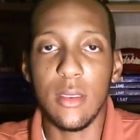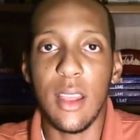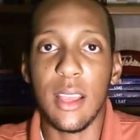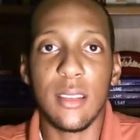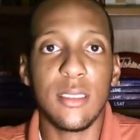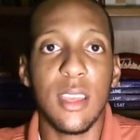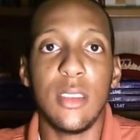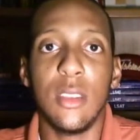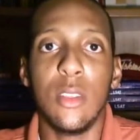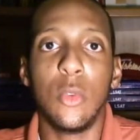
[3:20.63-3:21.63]
Like I
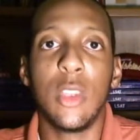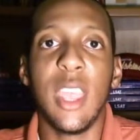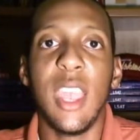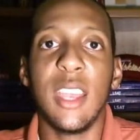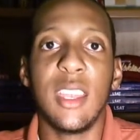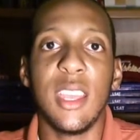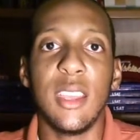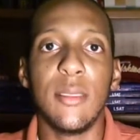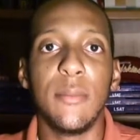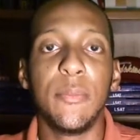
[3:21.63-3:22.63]
said, you can't get